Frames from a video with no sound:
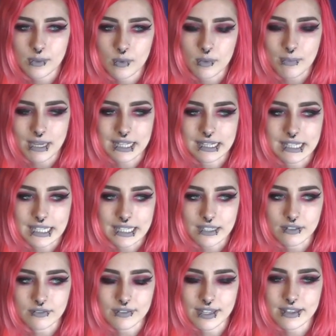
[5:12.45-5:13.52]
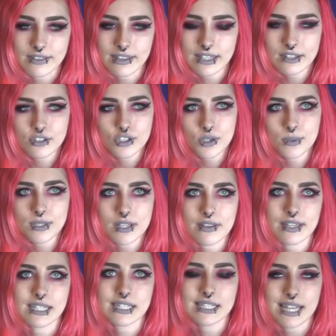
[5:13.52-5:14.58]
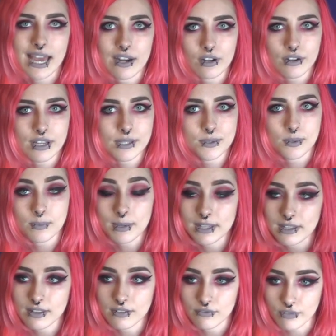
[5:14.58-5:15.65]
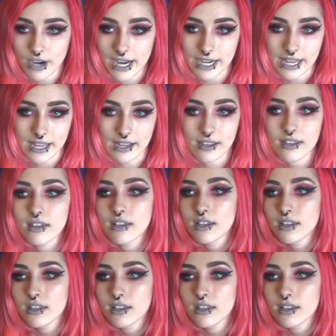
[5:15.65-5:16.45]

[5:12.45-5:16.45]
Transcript: Like, we might leave, I think the show's on like a Saturday, so we might leave the Friday,